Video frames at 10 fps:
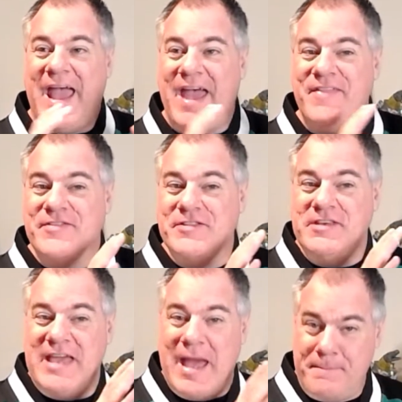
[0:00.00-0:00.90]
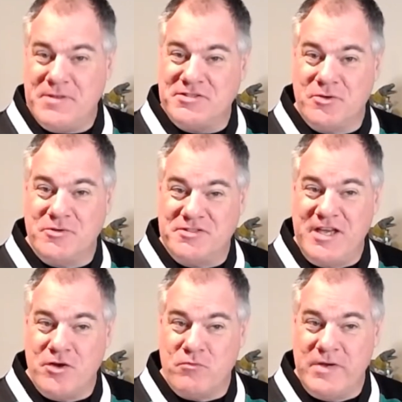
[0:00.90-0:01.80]
and the episodes
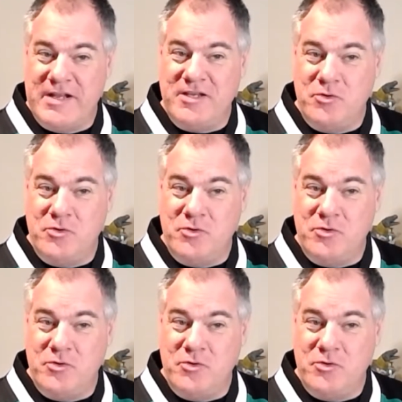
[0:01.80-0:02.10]
that you're reading,